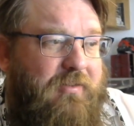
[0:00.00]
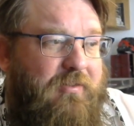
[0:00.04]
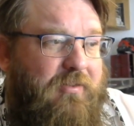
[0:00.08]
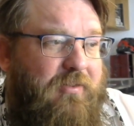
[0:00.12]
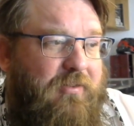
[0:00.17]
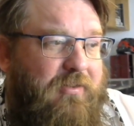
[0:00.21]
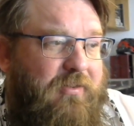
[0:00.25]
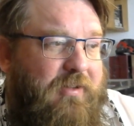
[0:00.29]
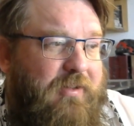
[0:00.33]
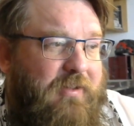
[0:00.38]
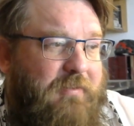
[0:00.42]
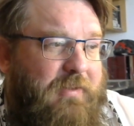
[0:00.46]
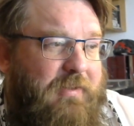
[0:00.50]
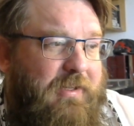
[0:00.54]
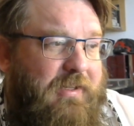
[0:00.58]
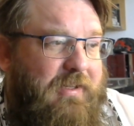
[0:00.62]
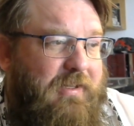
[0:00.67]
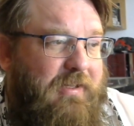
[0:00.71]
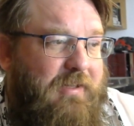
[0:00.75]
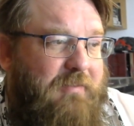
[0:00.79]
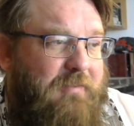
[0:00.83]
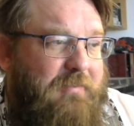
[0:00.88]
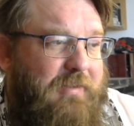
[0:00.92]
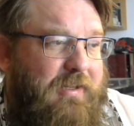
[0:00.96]
So hold on,
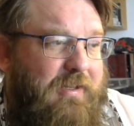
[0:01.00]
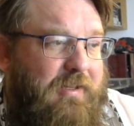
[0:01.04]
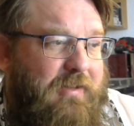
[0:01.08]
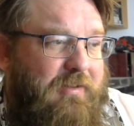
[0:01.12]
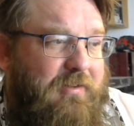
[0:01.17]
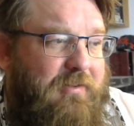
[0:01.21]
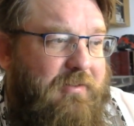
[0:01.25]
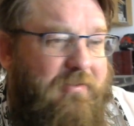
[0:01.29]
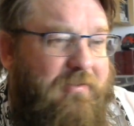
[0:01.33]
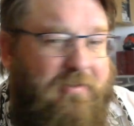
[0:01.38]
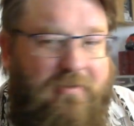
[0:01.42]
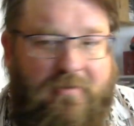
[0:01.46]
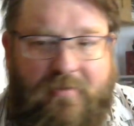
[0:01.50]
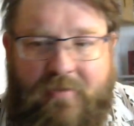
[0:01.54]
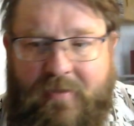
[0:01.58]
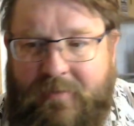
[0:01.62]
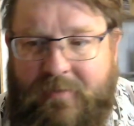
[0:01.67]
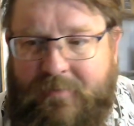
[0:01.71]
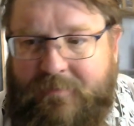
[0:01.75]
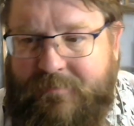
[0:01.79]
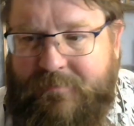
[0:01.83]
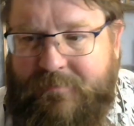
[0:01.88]
let me get this real quick.